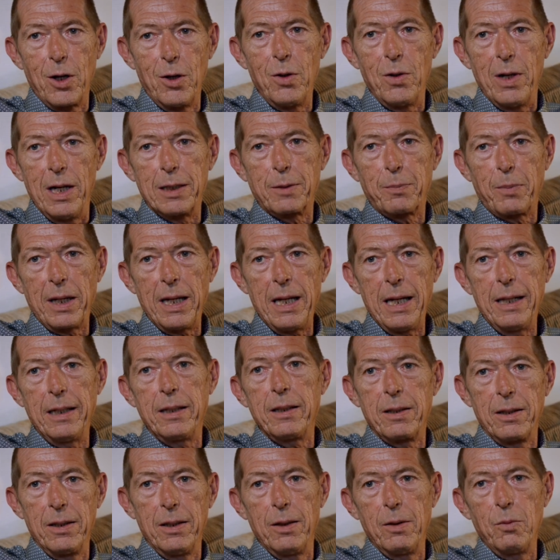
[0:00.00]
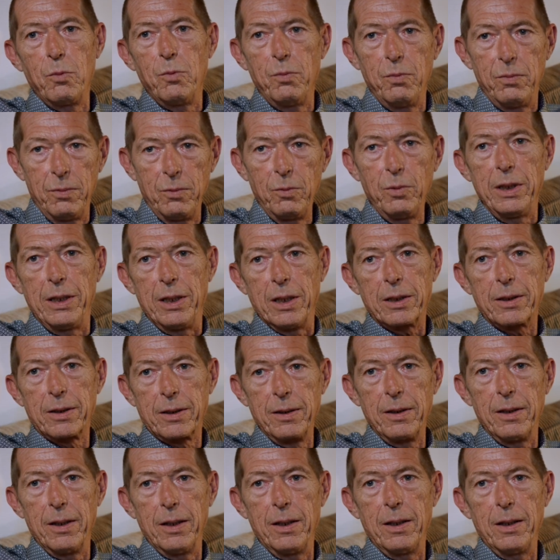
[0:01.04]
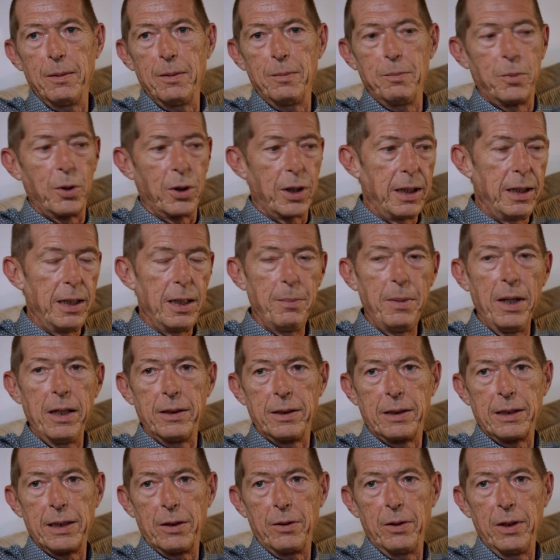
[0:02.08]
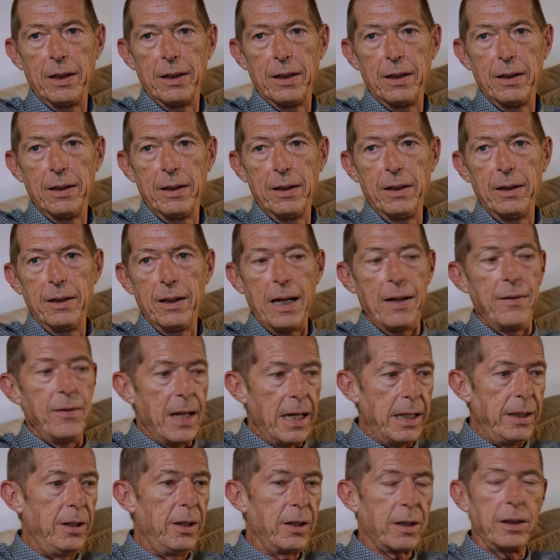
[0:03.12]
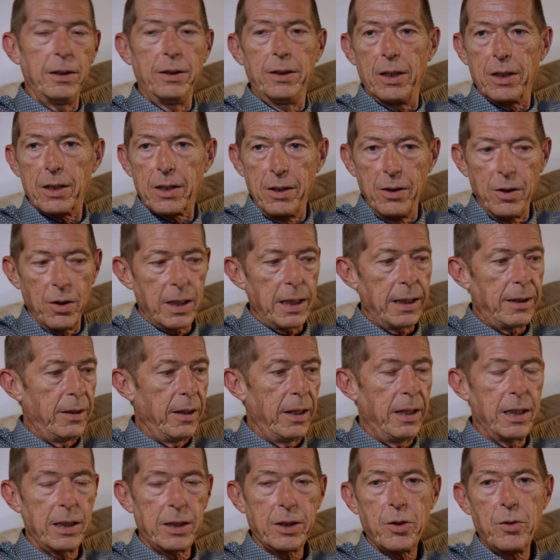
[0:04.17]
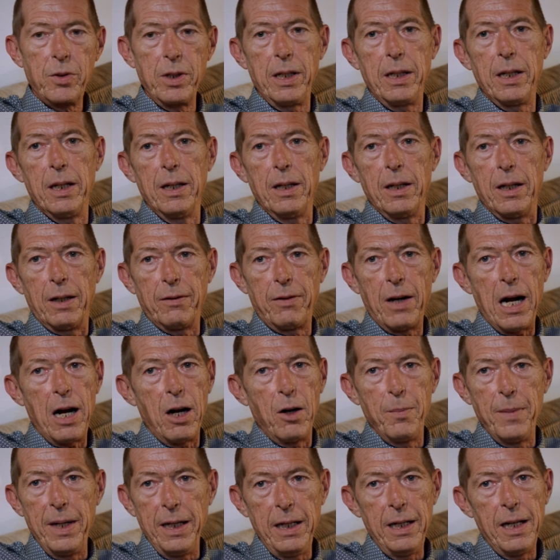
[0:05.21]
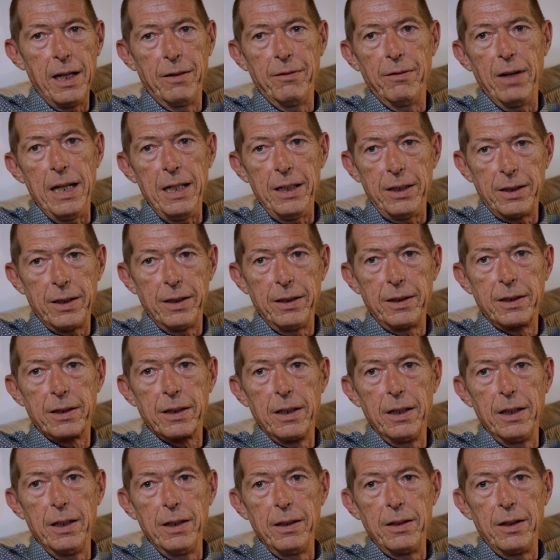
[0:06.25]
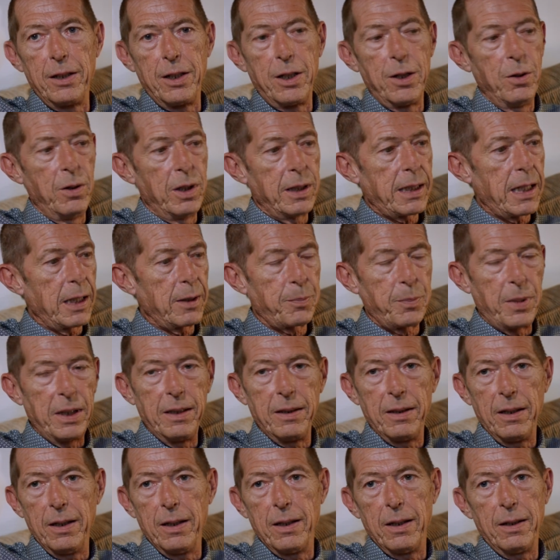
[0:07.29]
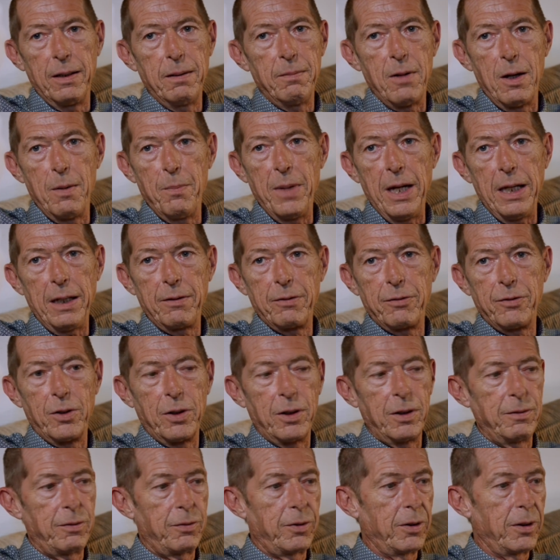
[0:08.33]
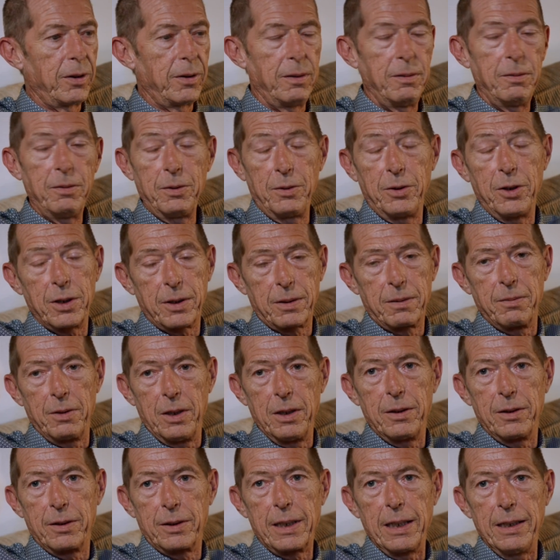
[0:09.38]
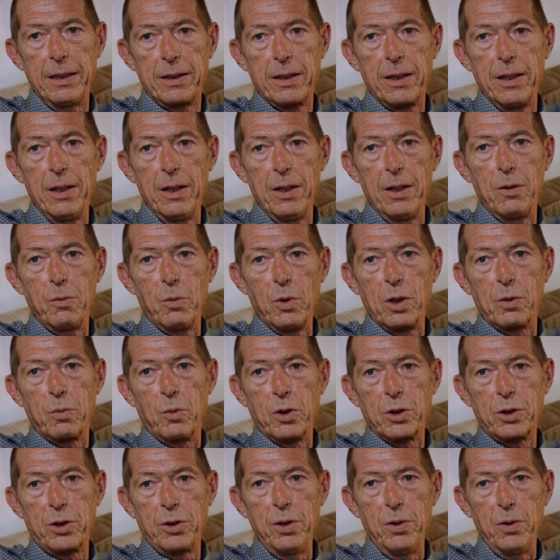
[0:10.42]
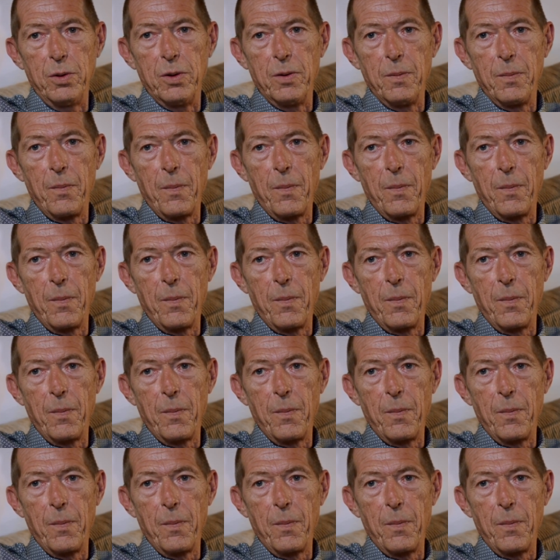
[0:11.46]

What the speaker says: go as planned, we just put in the military. And then you can just look at the history of how many invasions the US has been made for just since World War II.